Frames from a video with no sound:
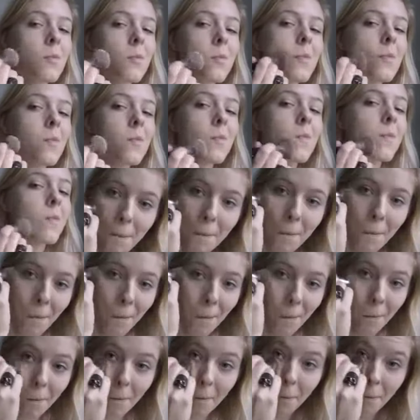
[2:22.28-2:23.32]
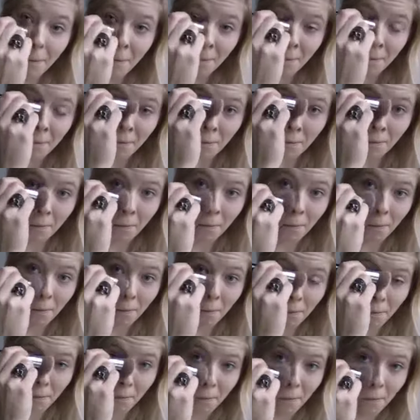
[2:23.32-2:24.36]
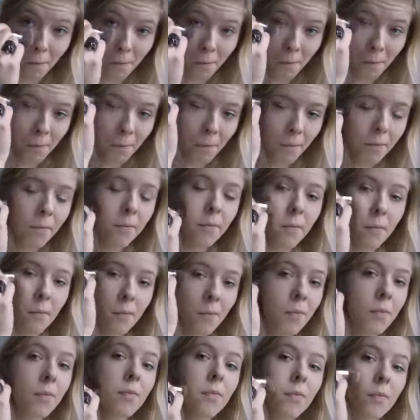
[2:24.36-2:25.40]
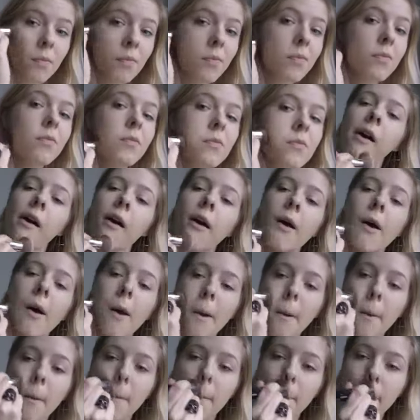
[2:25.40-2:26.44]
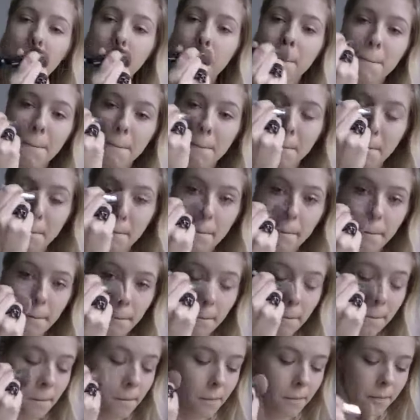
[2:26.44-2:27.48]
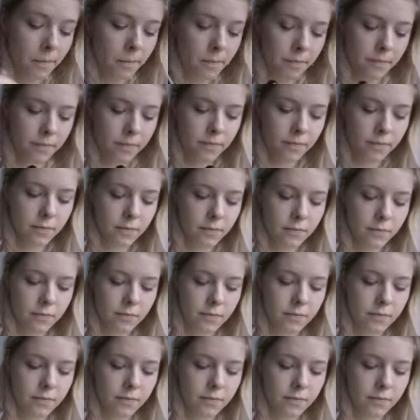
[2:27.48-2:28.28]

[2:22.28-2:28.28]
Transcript: (silence)